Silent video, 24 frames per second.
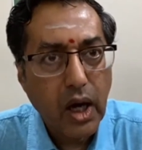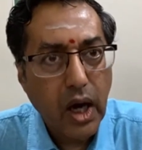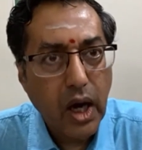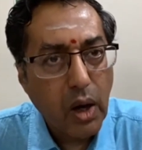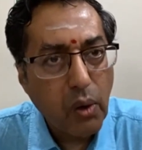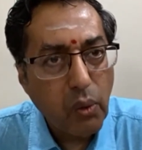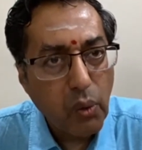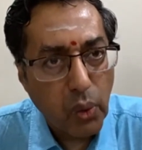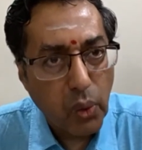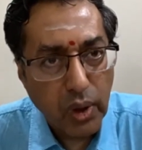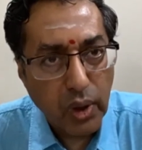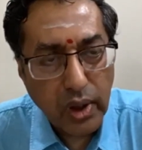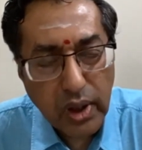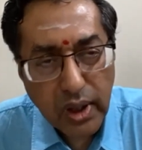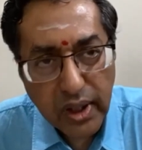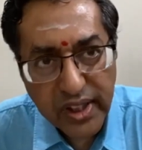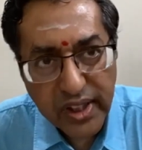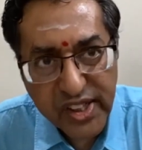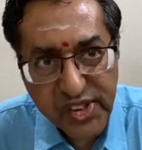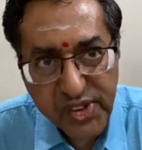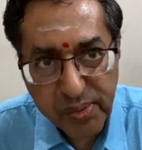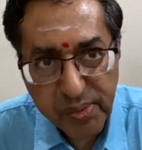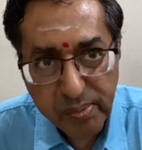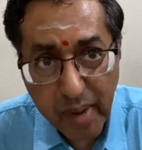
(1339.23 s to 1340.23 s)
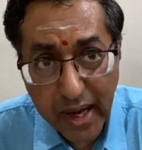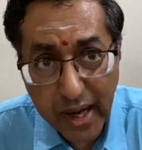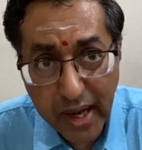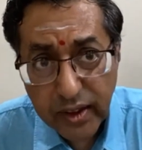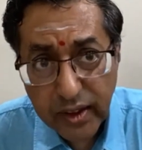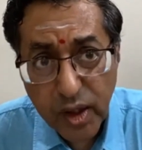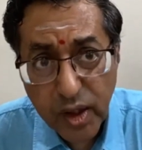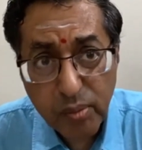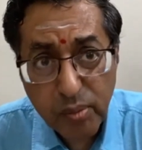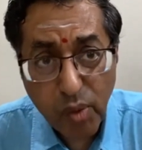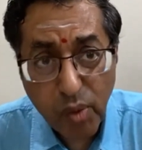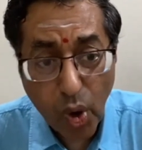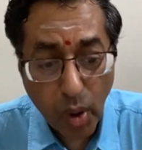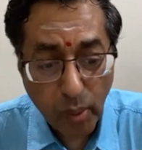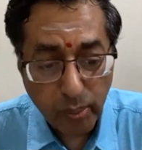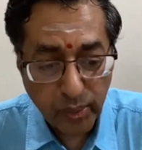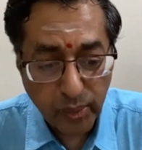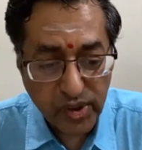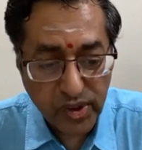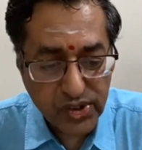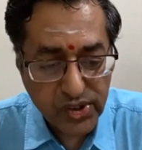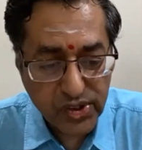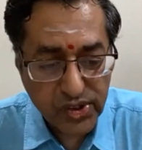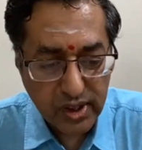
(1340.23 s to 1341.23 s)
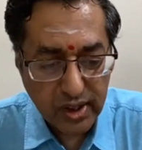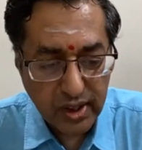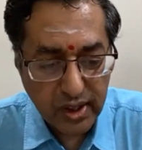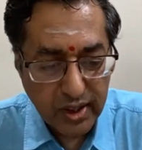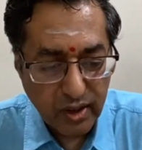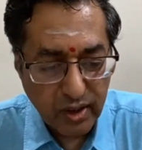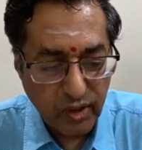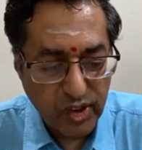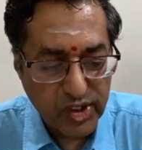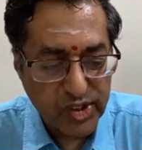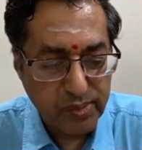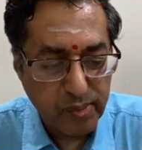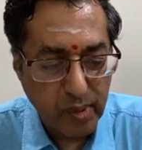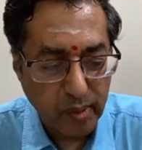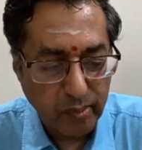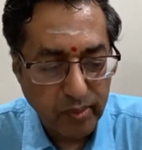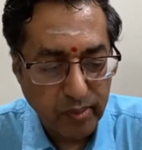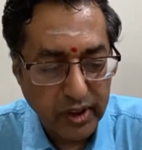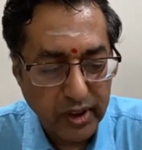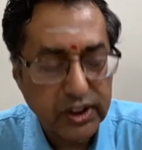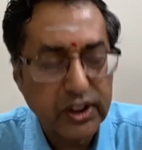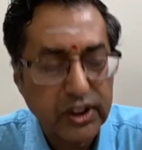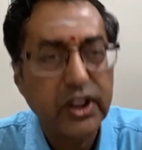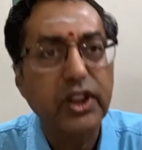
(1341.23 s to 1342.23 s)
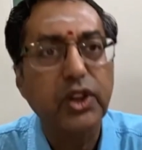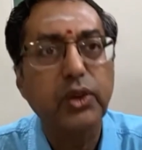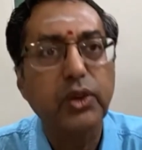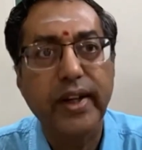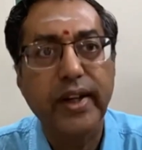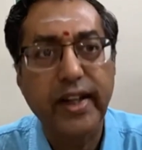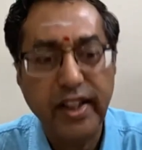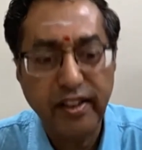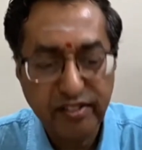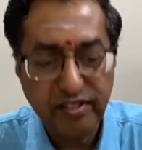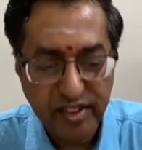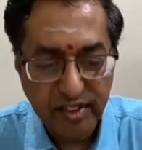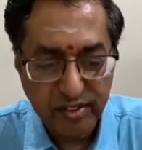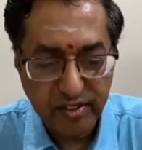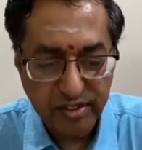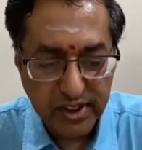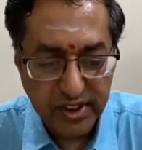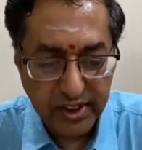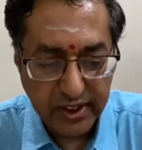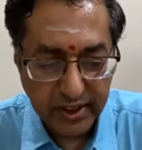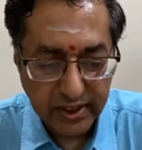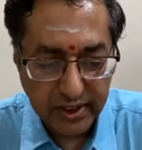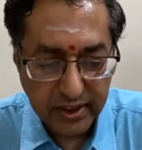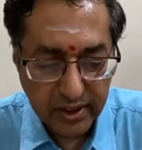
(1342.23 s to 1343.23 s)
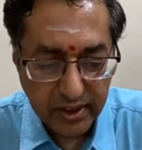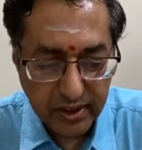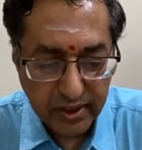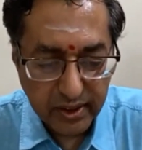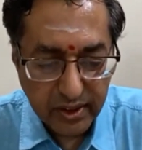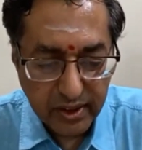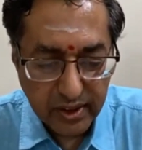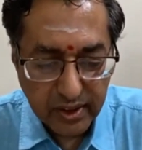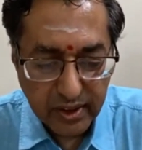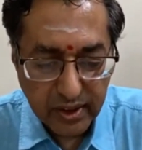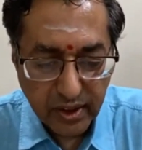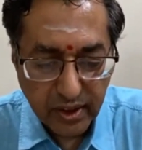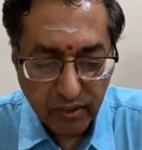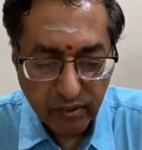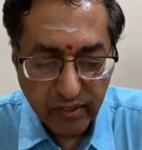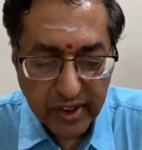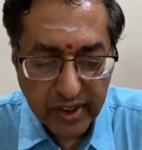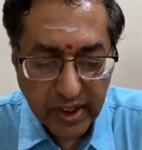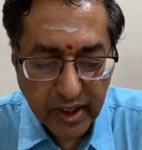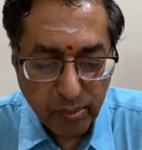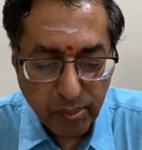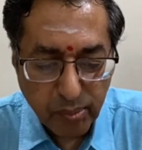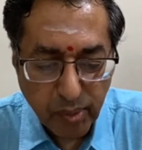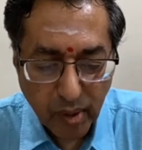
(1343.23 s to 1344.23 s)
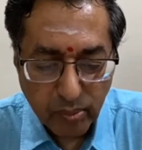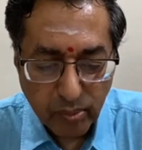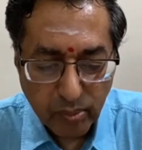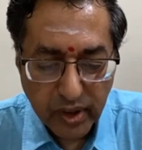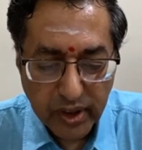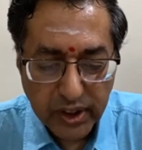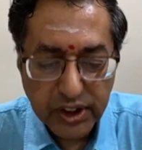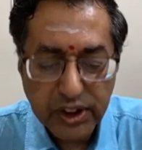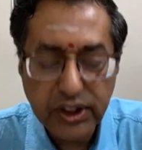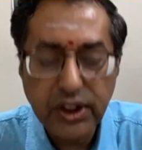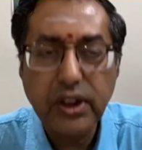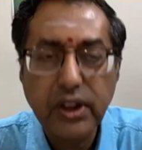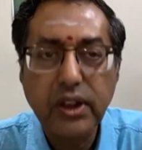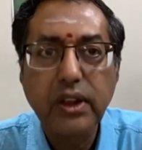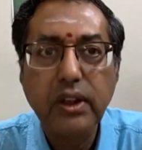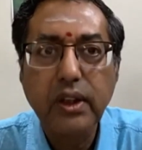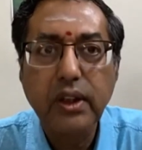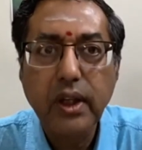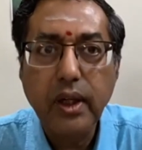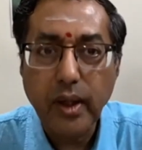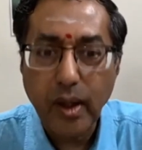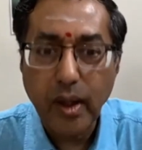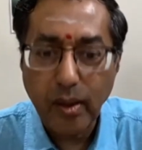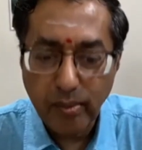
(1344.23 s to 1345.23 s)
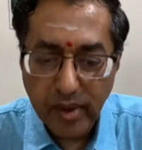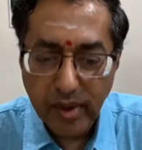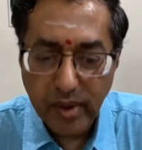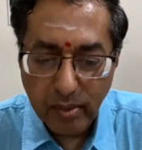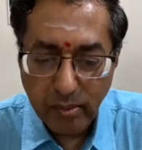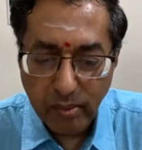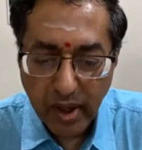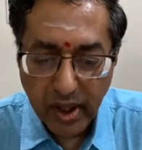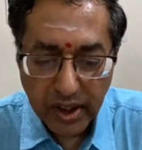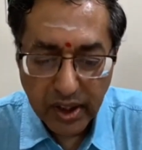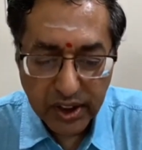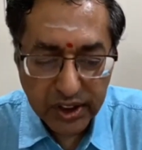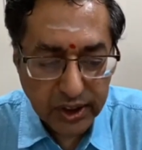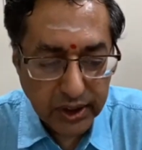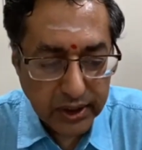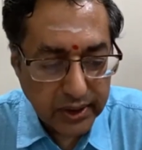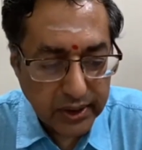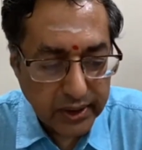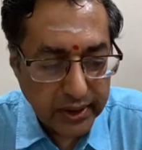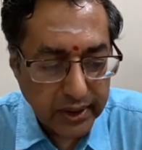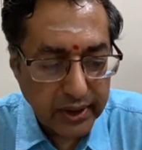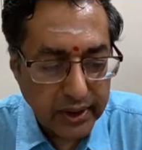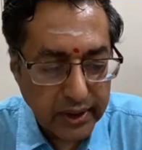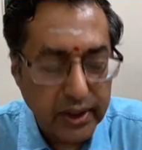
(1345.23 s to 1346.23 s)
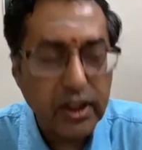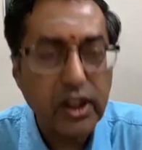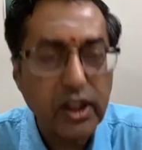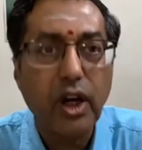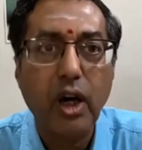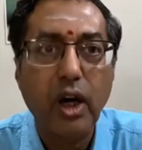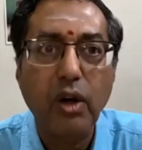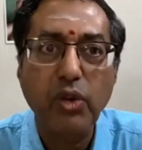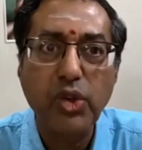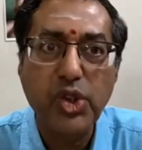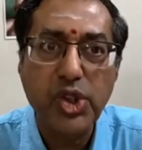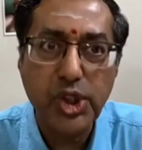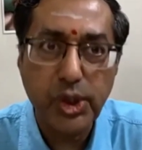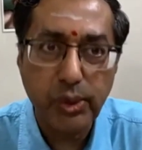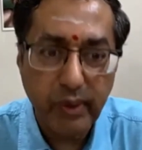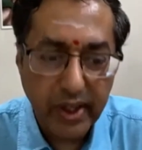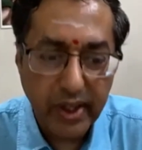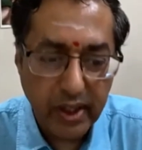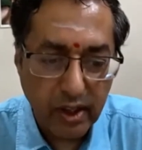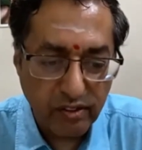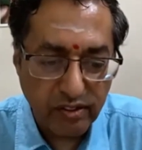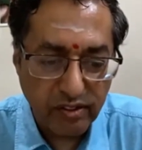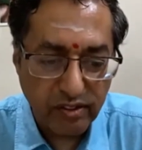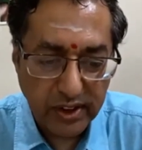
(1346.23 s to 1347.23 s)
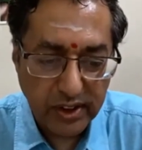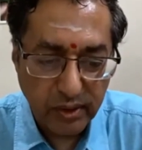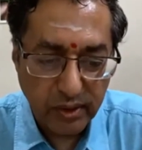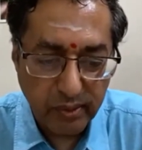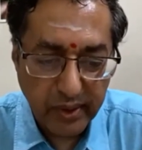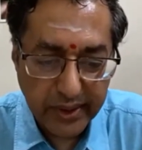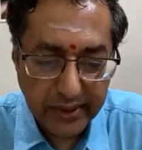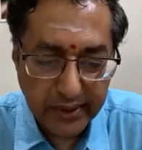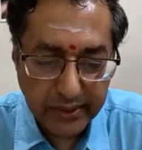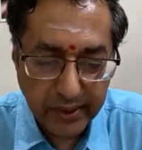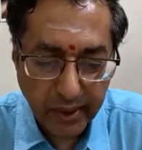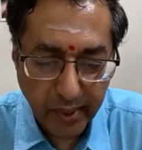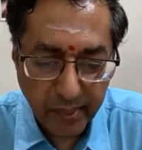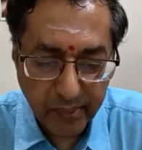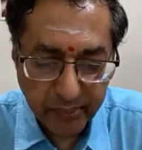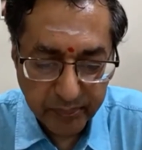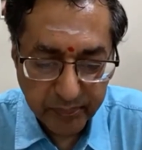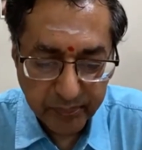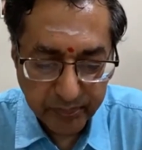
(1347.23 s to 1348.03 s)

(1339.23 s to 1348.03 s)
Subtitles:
However, his magnum opus was published in 2015 when he published Ramana Maharshi, the crown jewel of Advaita.